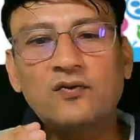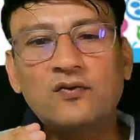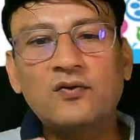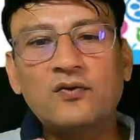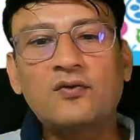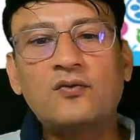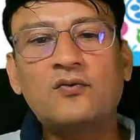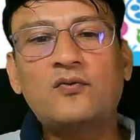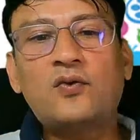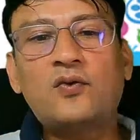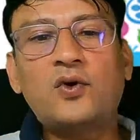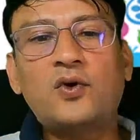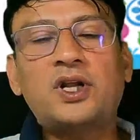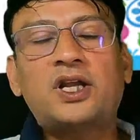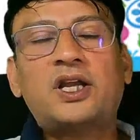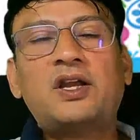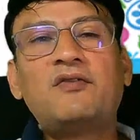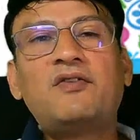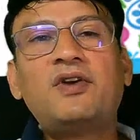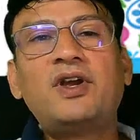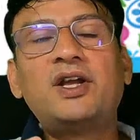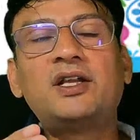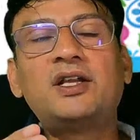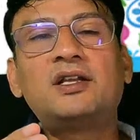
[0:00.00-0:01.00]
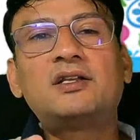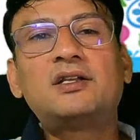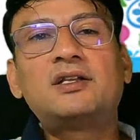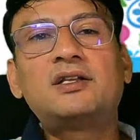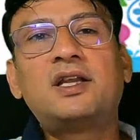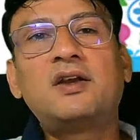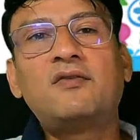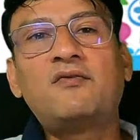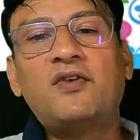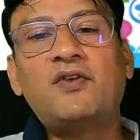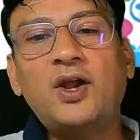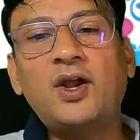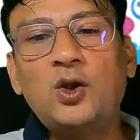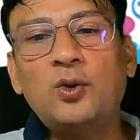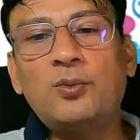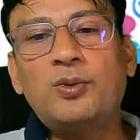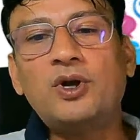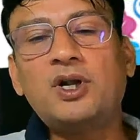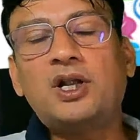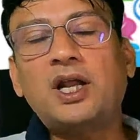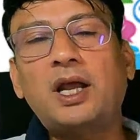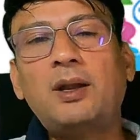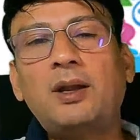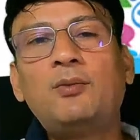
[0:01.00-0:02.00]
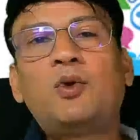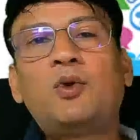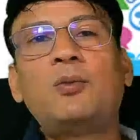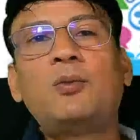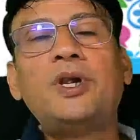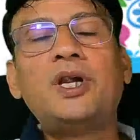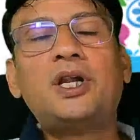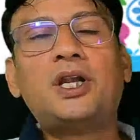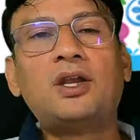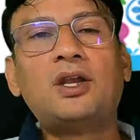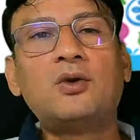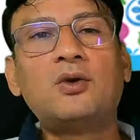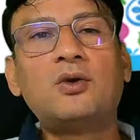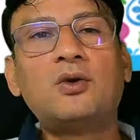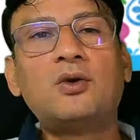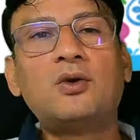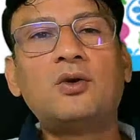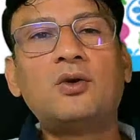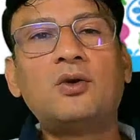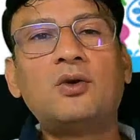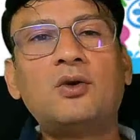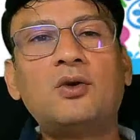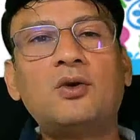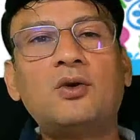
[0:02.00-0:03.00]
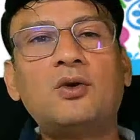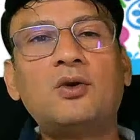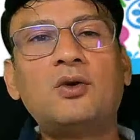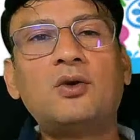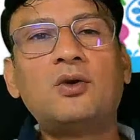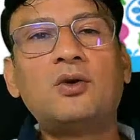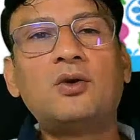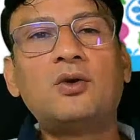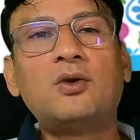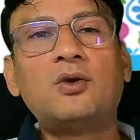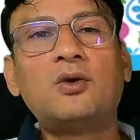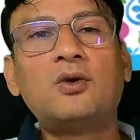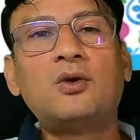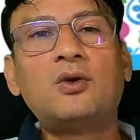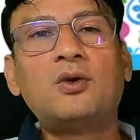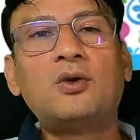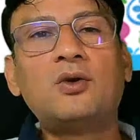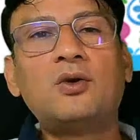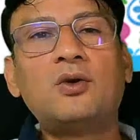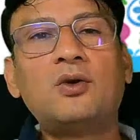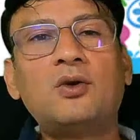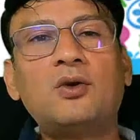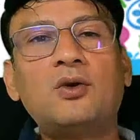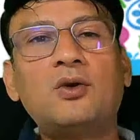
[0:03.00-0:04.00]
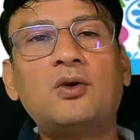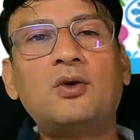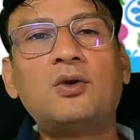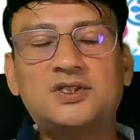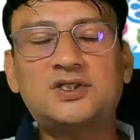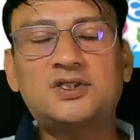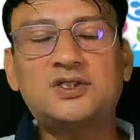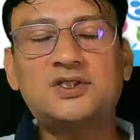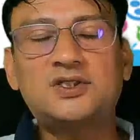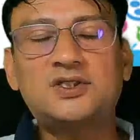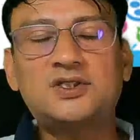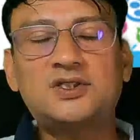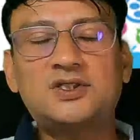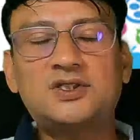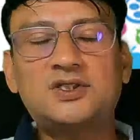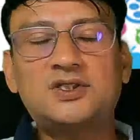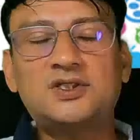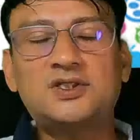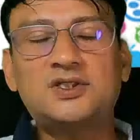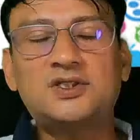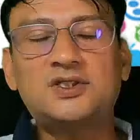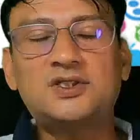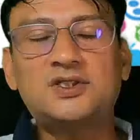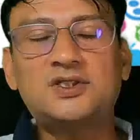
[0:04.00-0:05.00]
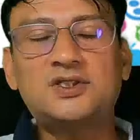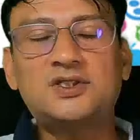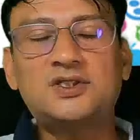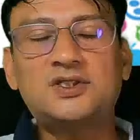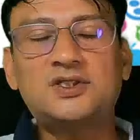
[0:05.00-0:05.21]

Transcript: for giving their valuable time to meet you. This will strengthen the relation.